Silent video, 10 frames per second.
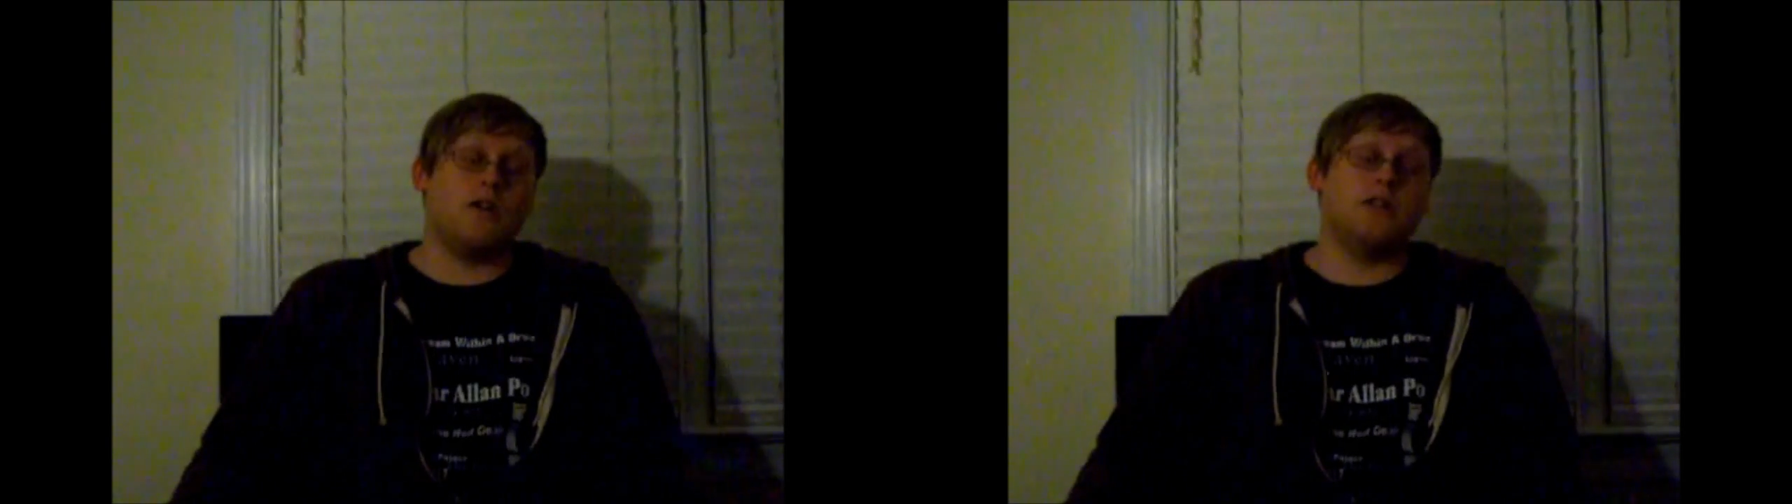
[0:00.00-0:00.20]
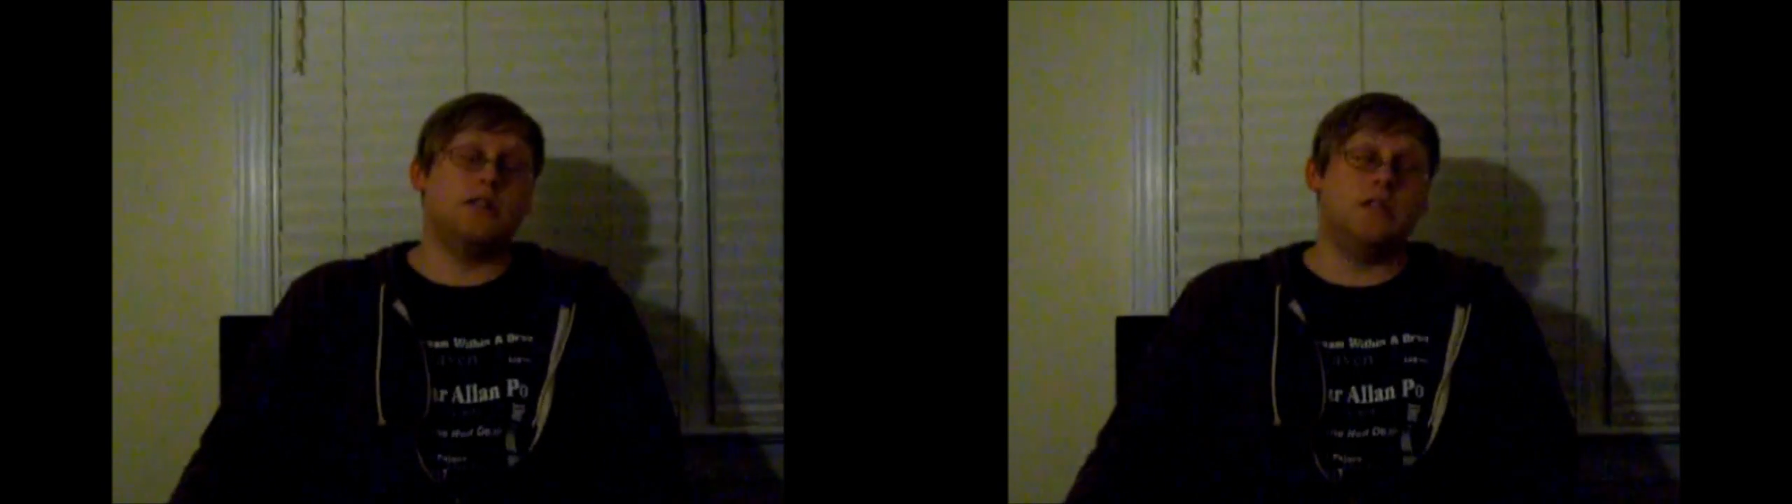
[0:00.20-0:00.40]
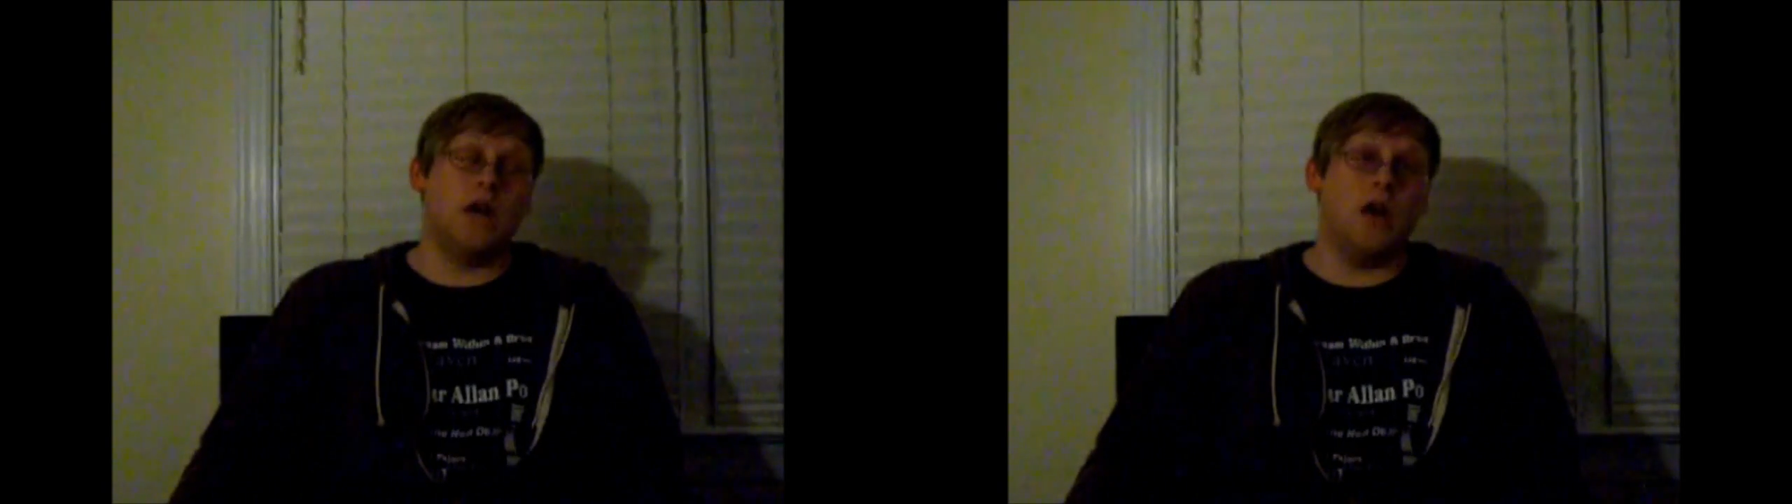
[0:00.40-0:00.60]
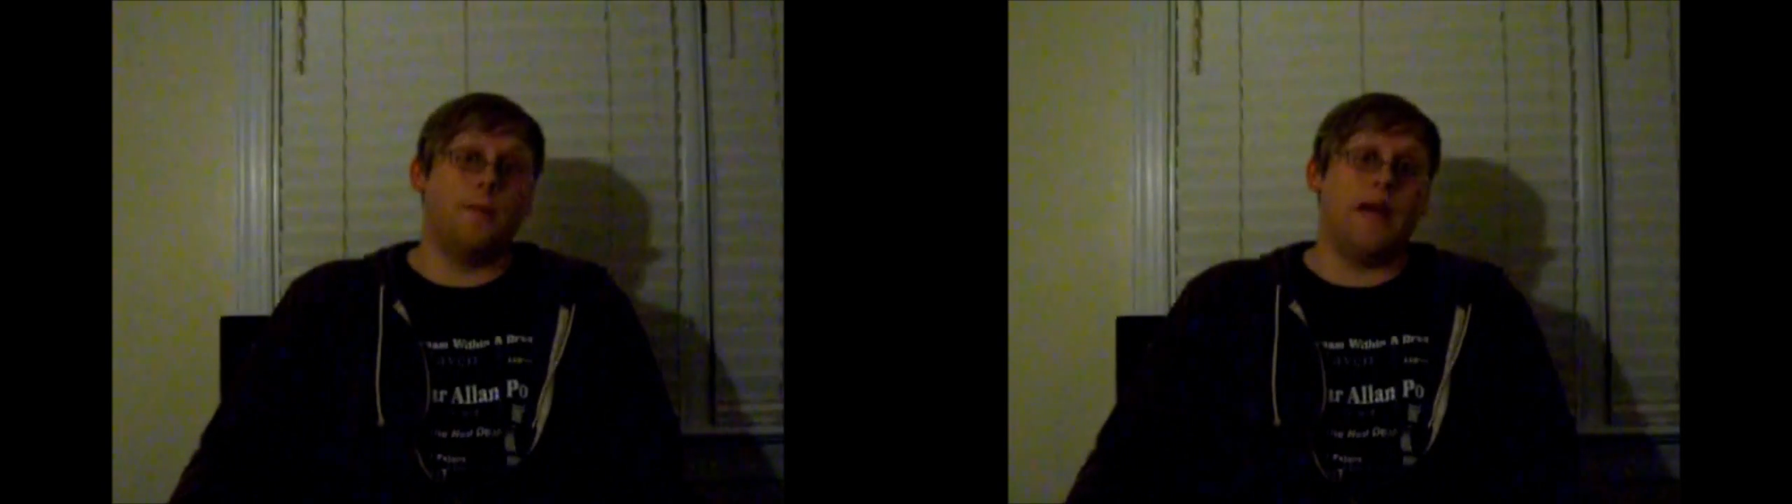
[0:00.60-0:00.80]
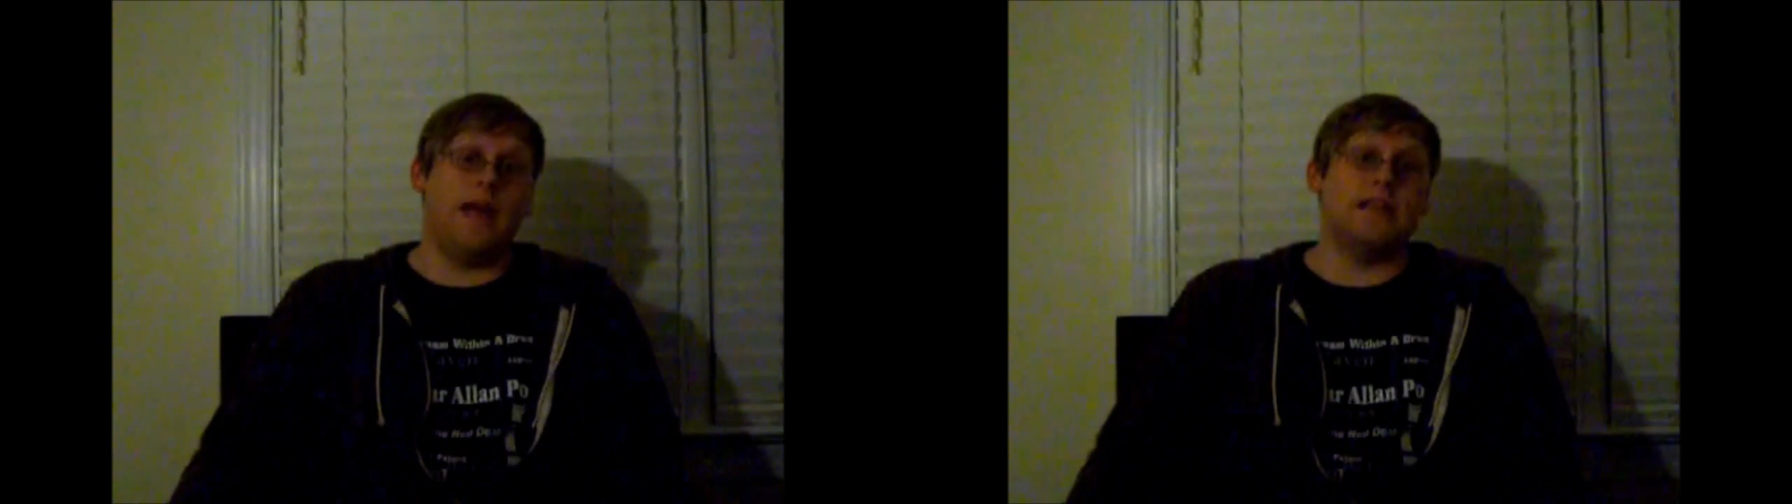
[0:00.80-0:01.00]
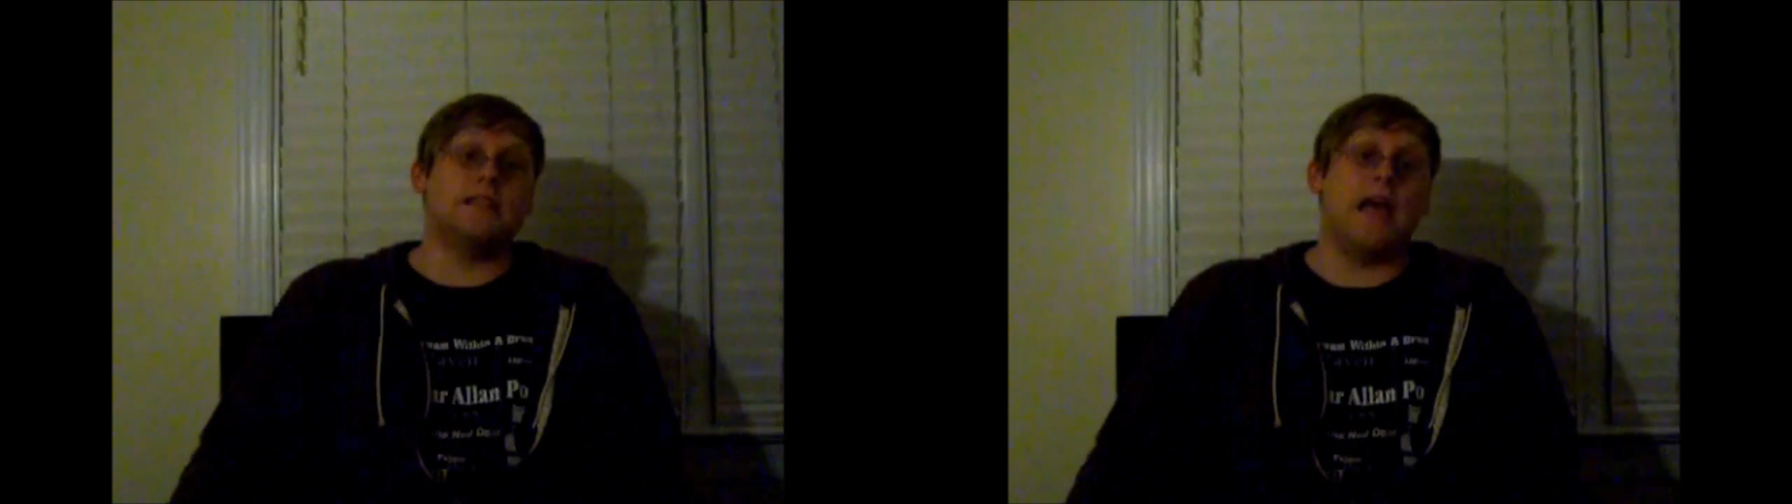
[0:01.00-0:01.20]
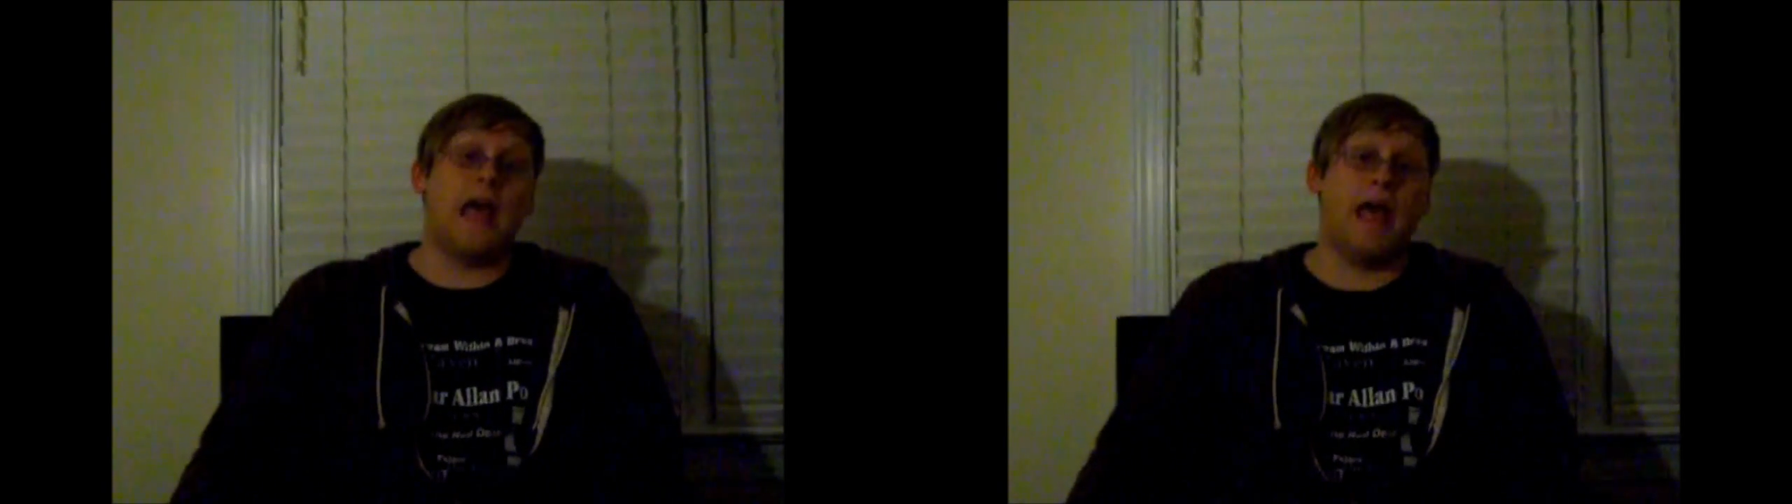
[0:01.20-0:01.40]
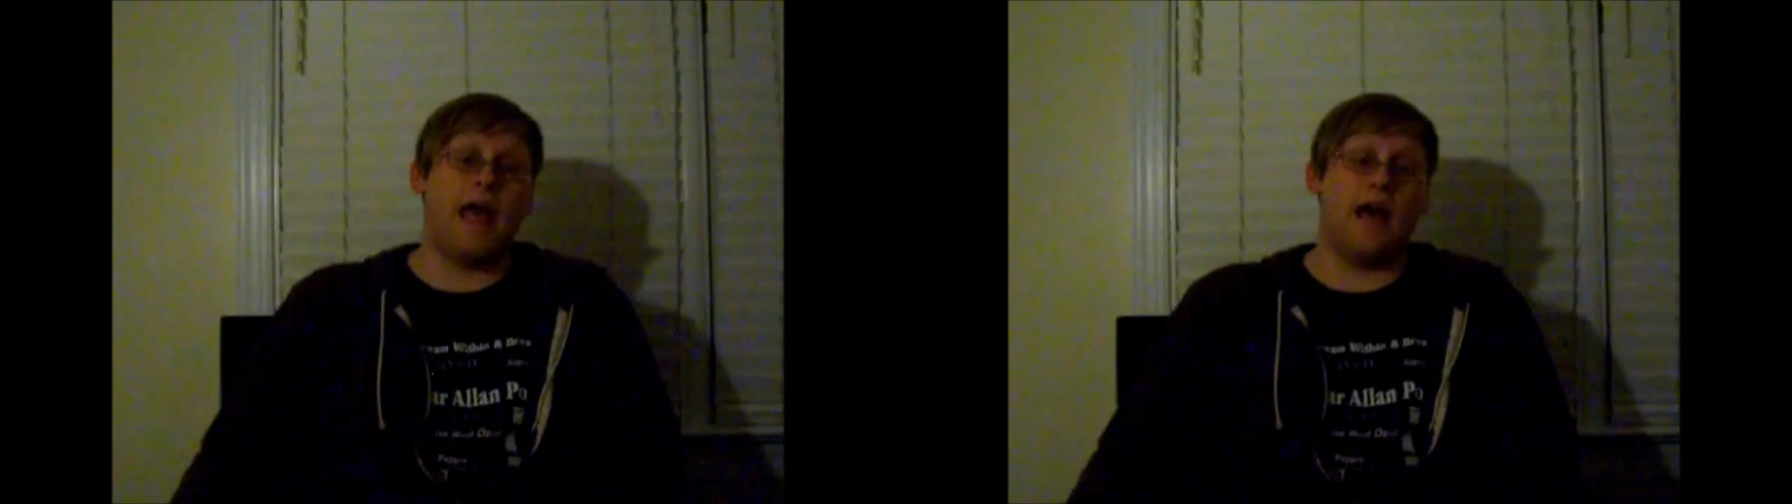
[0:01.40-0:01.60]
are dumb as
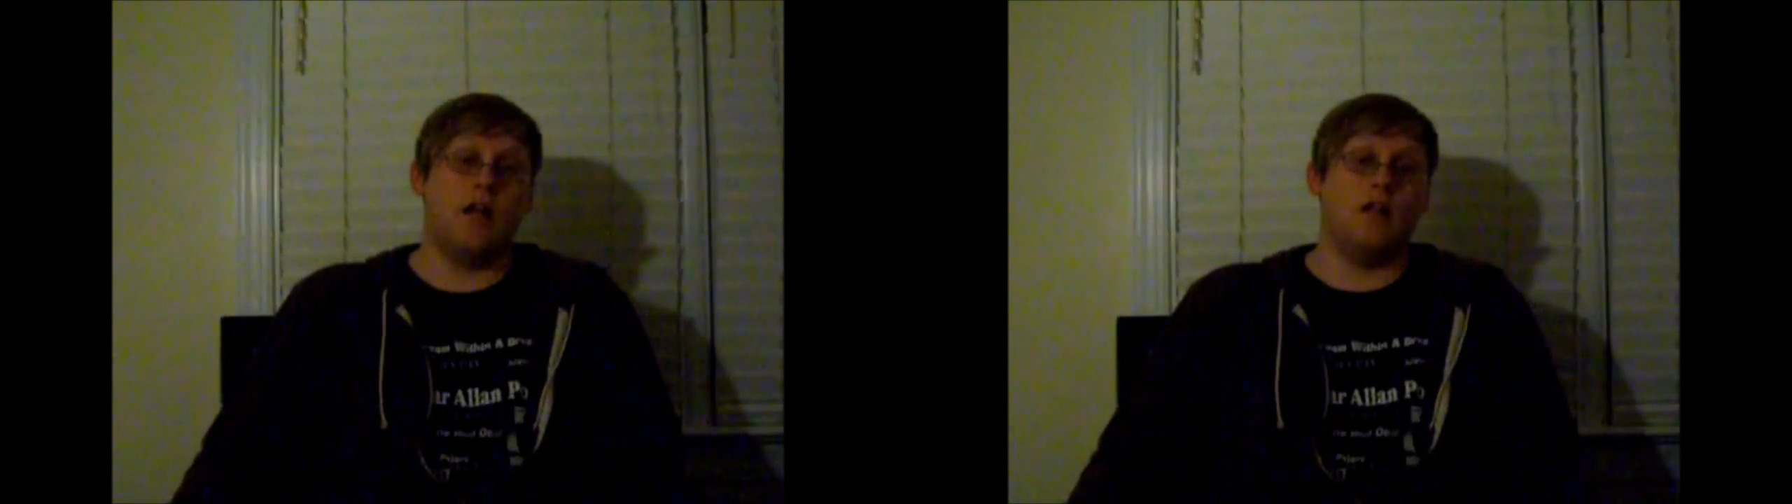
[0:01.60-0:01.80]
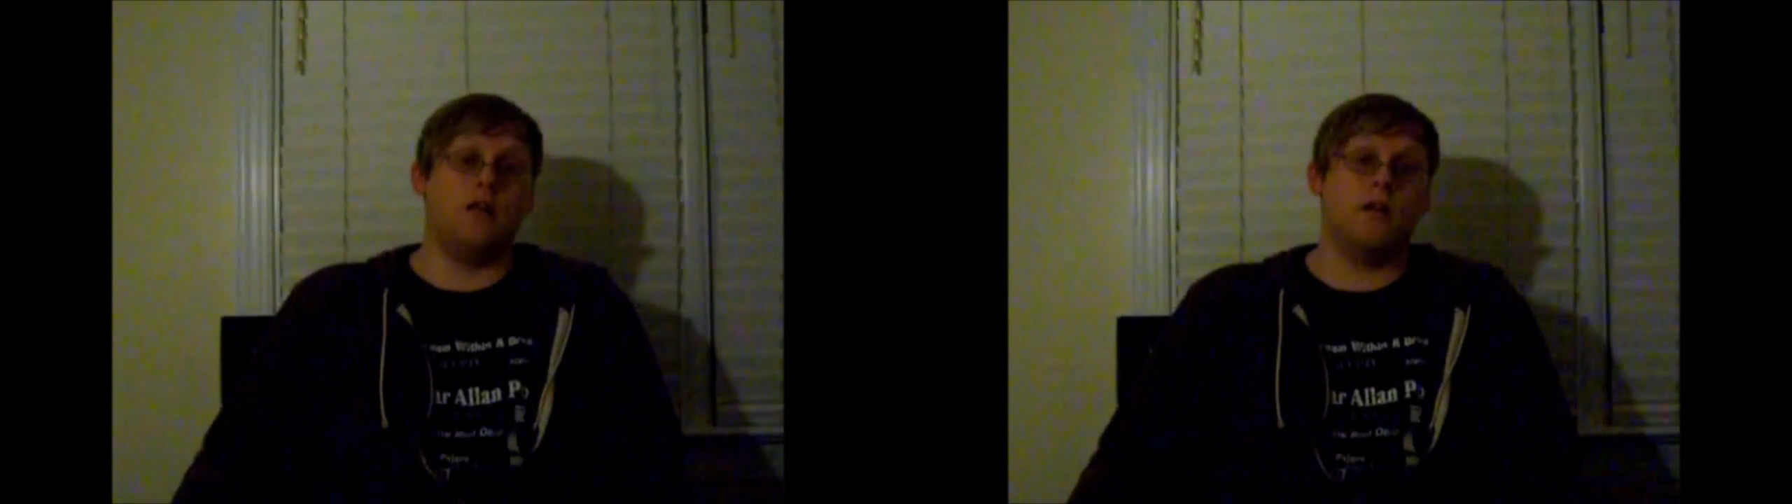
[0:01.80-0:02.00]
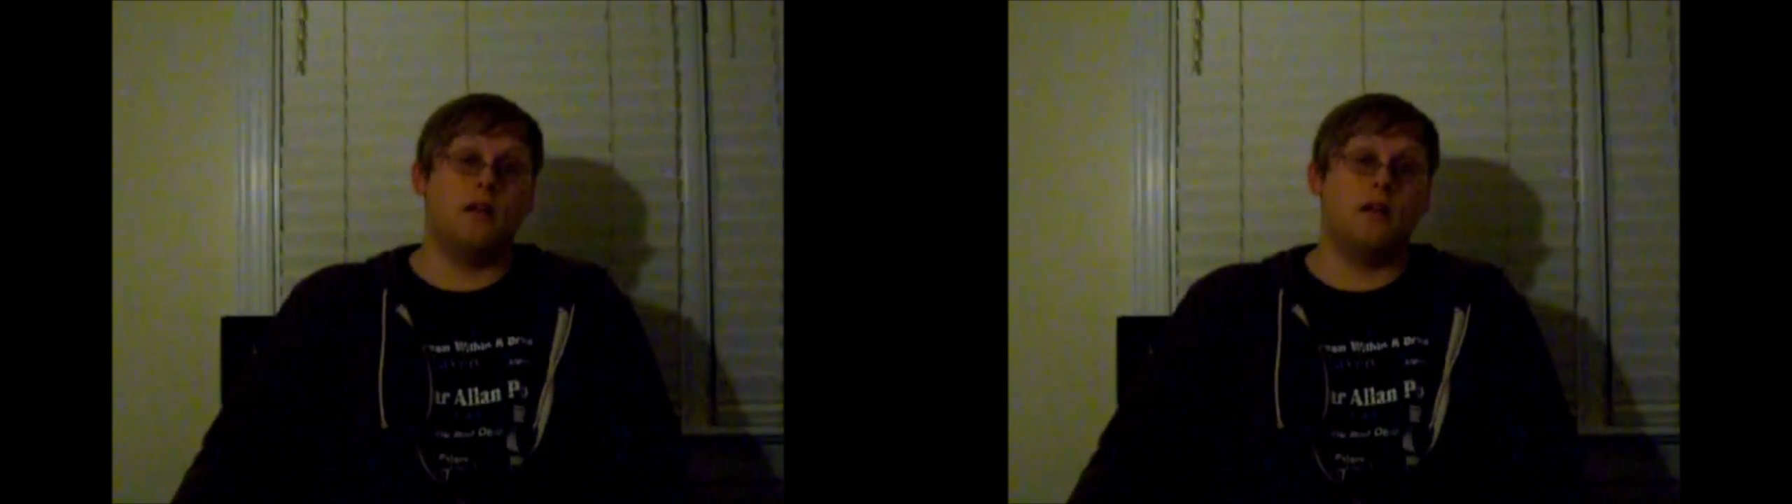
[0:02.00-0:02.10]
hell.